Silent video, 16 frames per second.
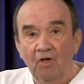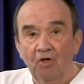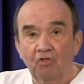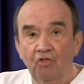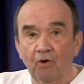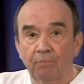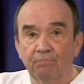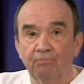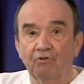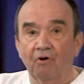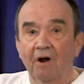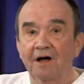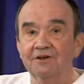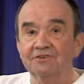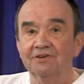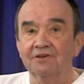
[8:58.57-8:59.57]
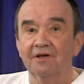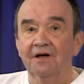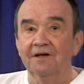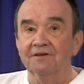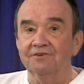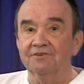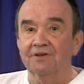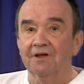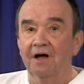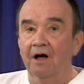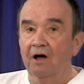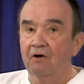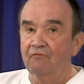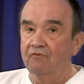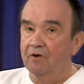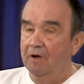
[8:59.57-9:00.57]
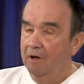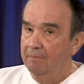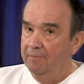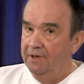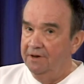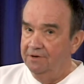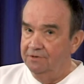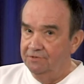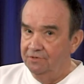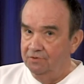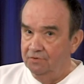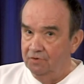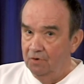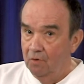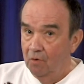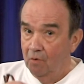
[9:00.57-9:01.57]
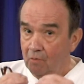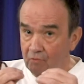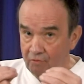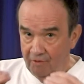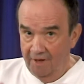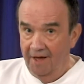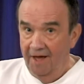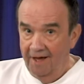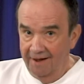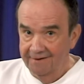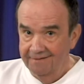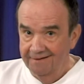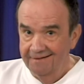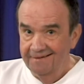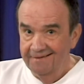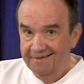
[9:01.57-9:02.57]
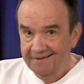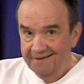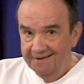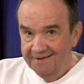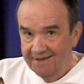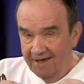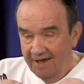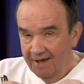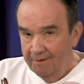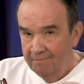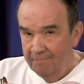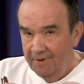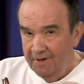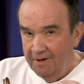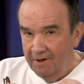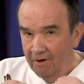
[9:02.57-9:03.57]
The process of coming to know that can be